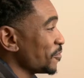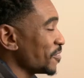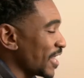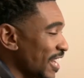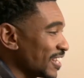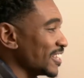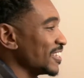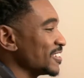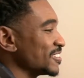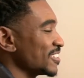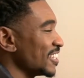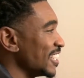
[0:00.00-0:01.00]
That
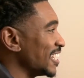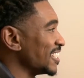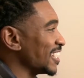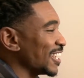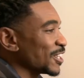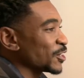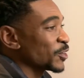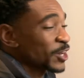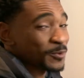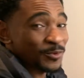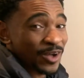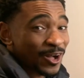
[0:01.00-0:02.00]
is
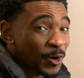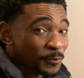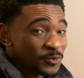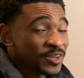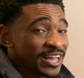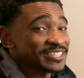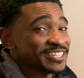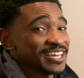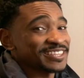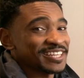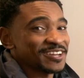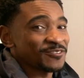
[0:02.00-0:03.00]
incredible. I hope you guys
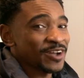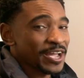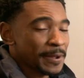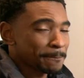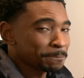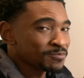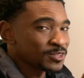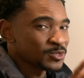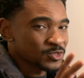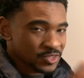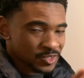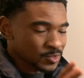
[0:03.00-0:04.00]
got that, right?
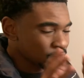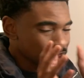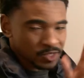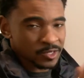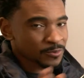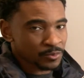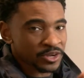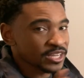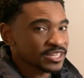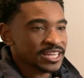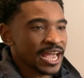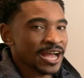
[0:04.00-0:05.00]
You just heard her break
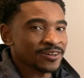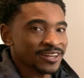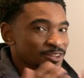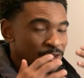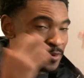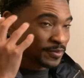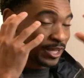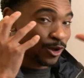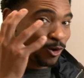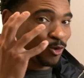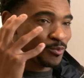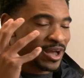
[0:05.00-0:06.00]
it down. I know you were like,
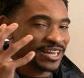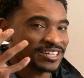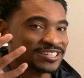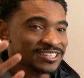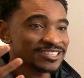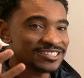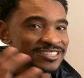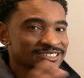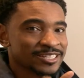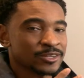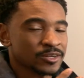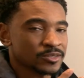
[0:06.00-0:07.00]
oh my goodness,
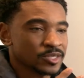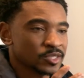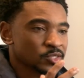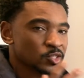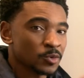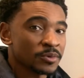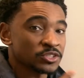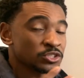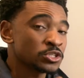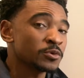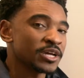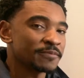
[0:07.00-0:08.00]
there is so much
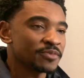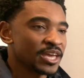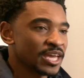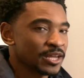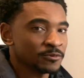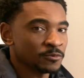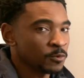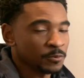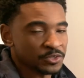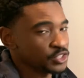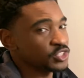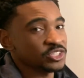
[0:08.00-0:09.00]
to it. And
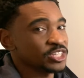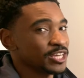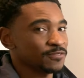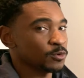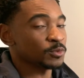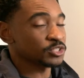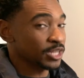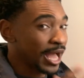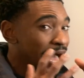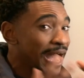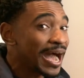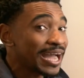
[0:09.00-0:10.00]
what she just gave you was a
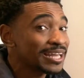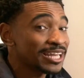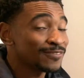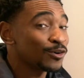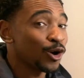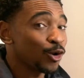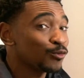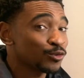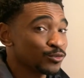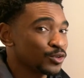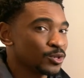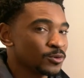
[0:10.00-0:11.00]
high level
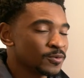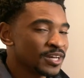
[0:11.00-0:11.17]
overview.